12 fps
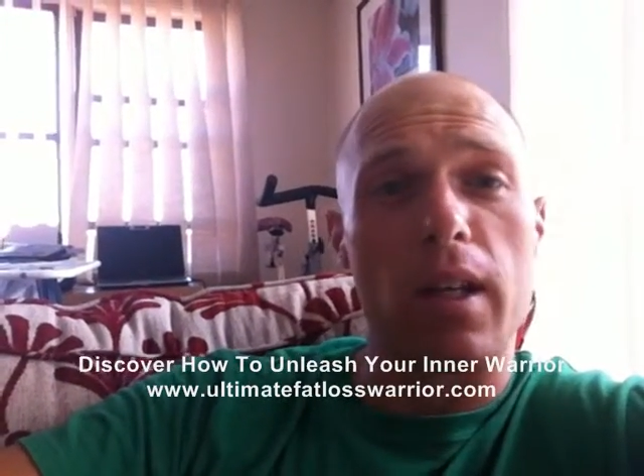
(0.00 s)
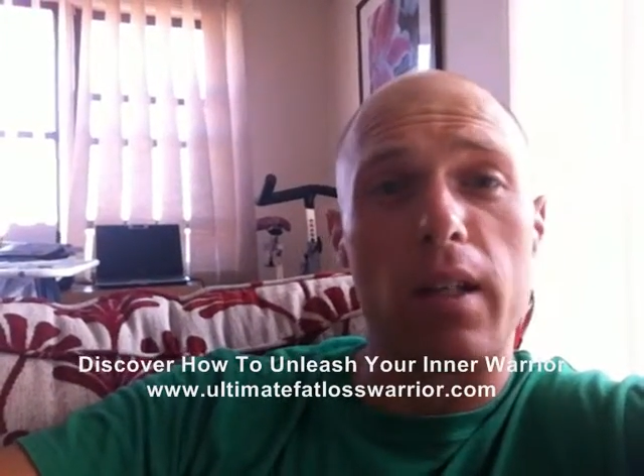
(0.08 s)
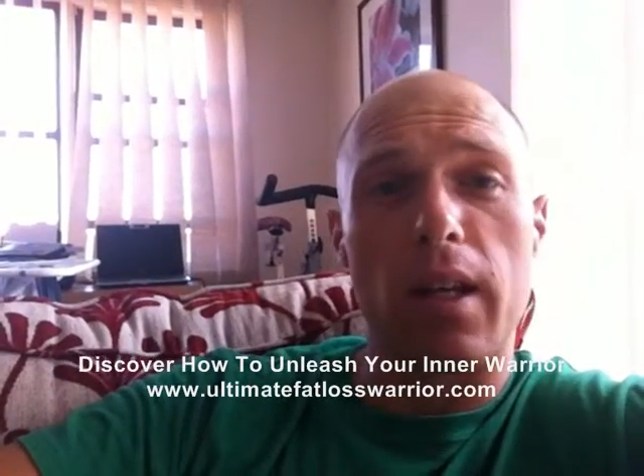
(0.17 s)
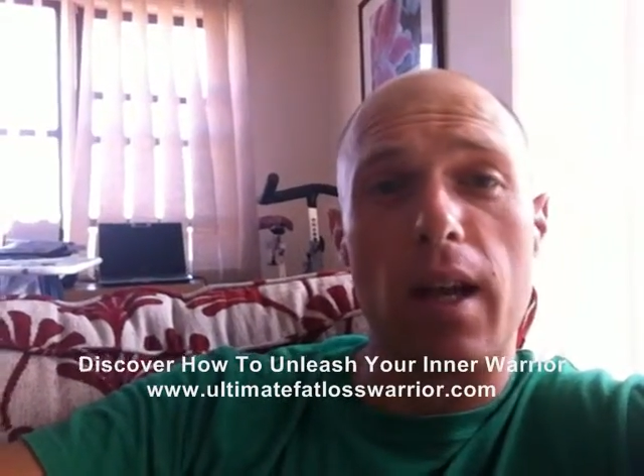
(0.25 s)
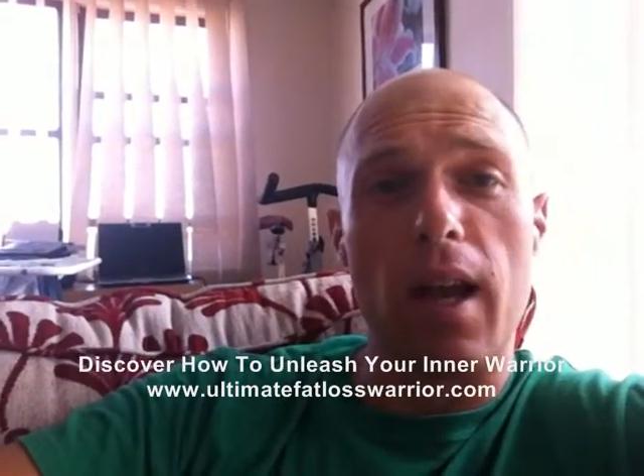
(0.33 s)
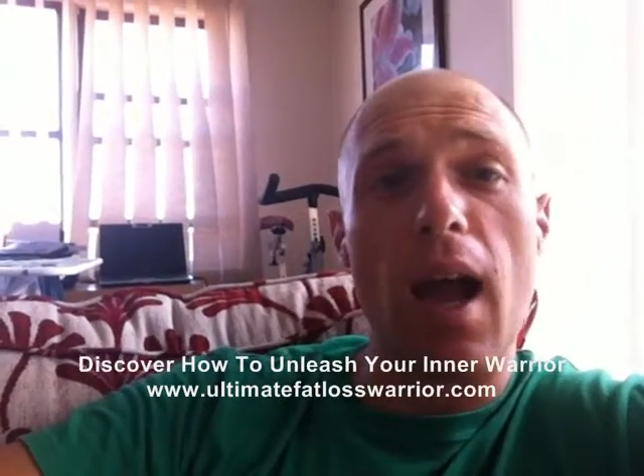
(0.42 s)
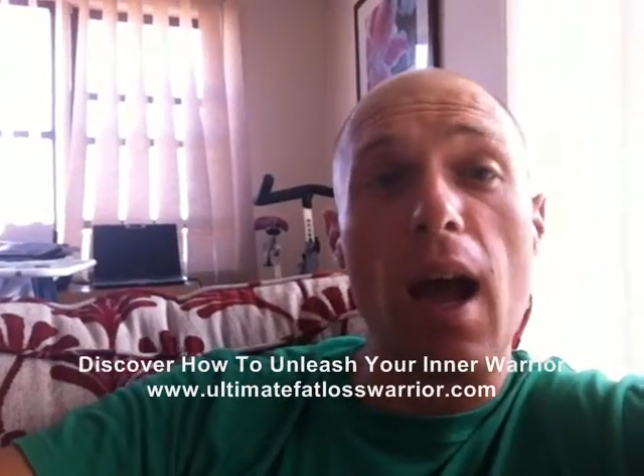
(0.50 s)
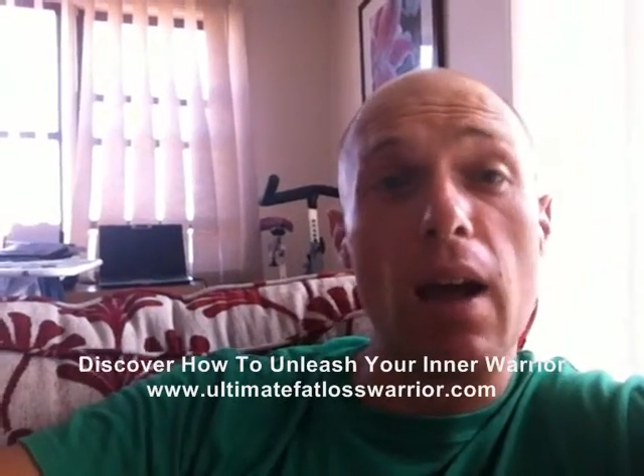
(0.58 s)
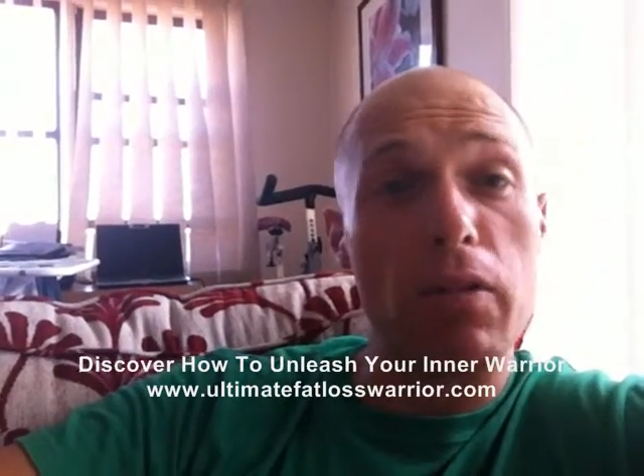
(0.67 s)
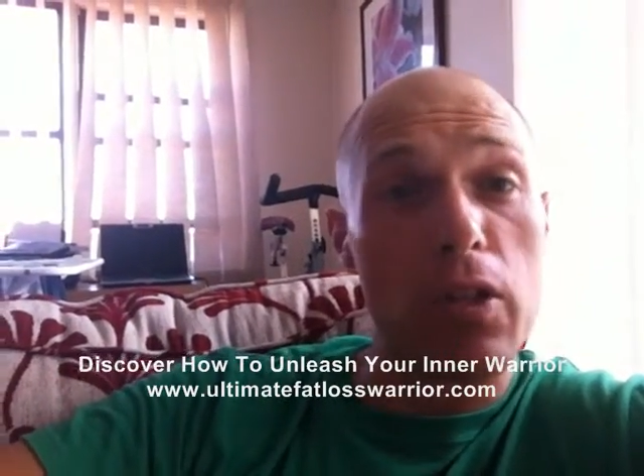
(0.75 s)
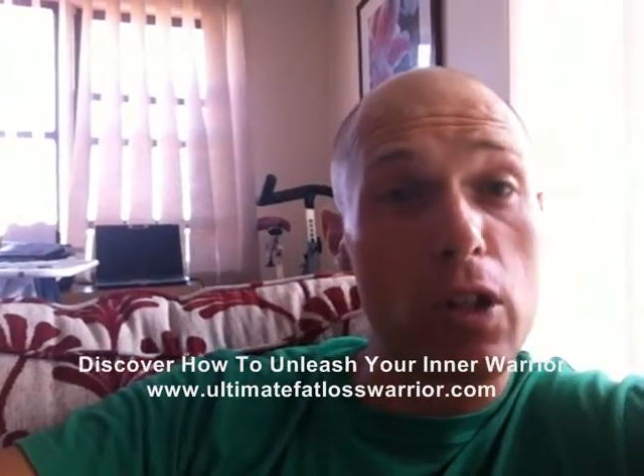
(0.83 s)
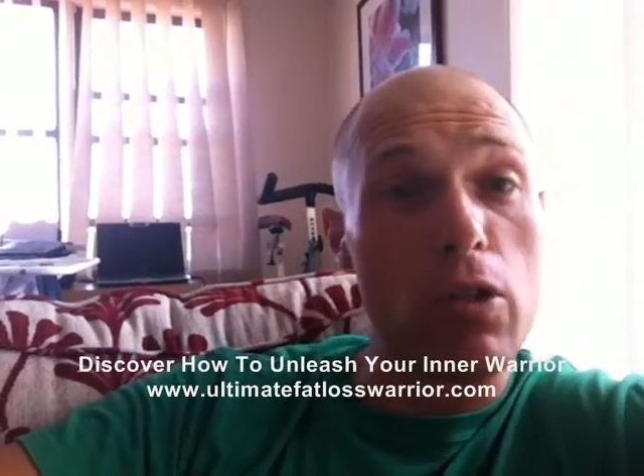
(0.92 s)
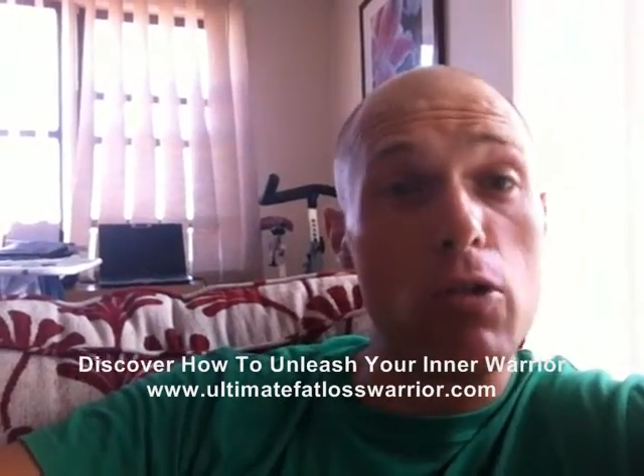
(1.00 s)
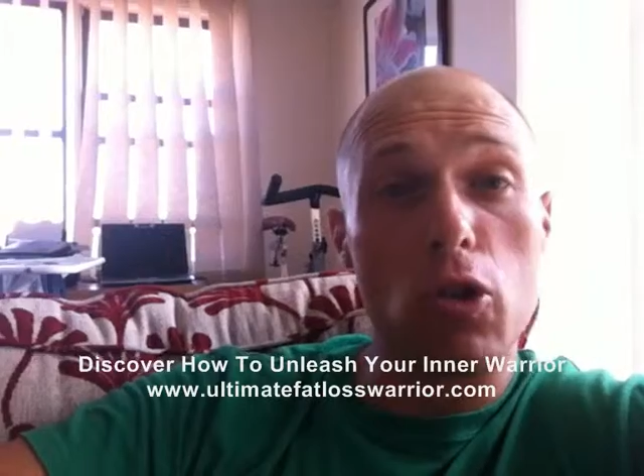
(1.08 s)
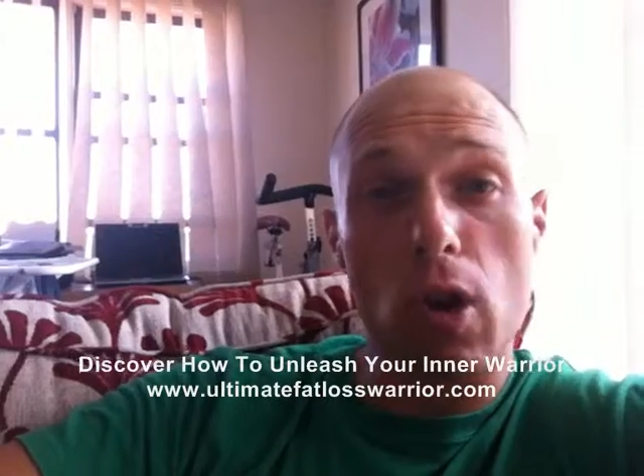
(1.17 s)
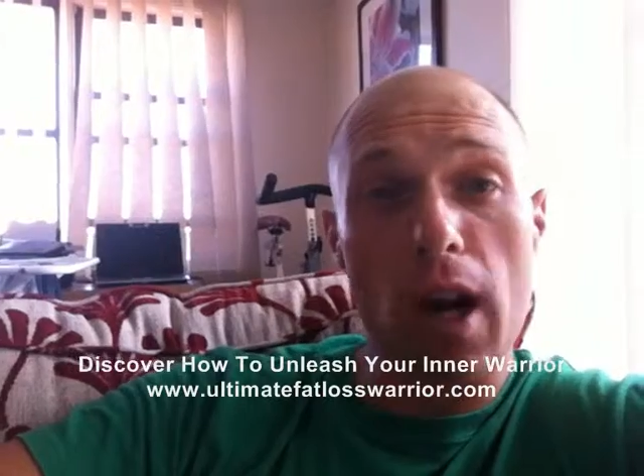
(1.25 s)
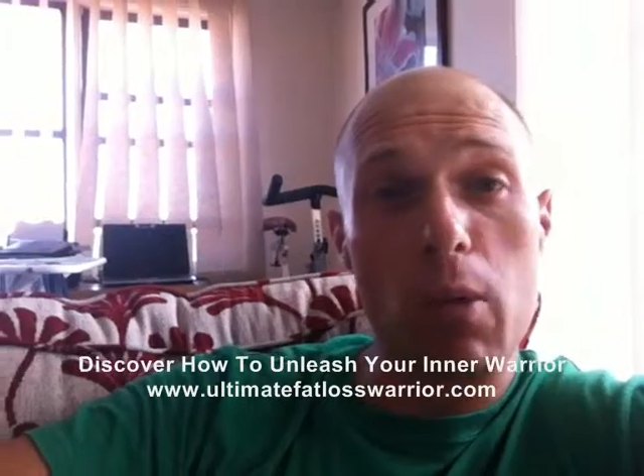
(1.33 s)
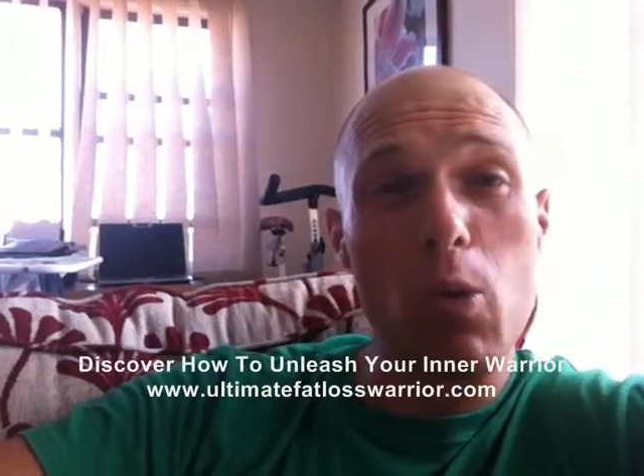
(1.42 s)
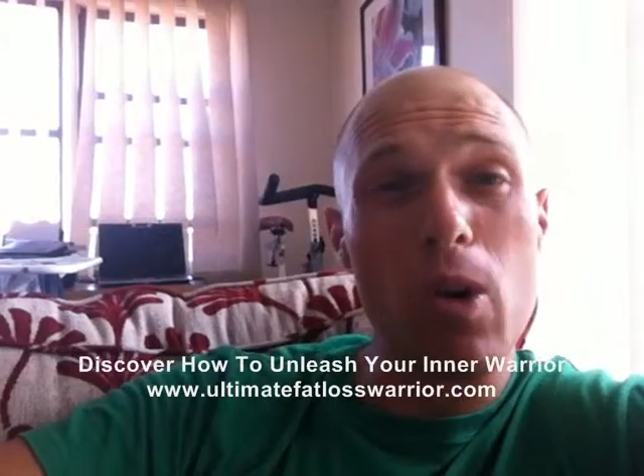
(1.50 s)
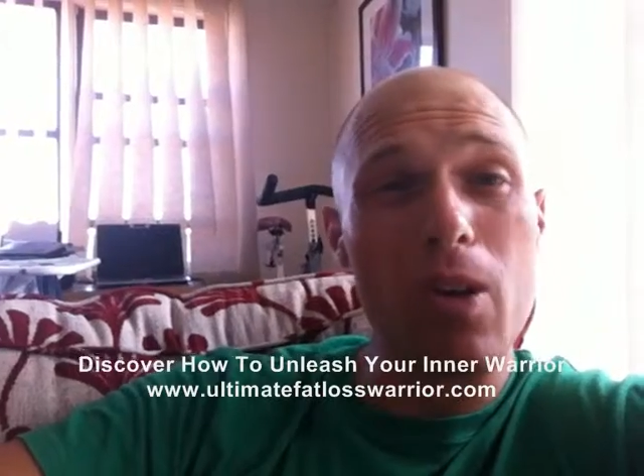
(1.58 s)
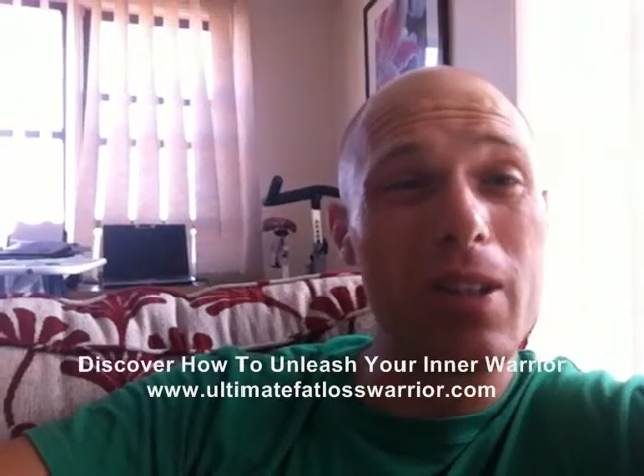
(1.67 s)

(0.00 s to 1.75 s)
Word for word: okay, after you train.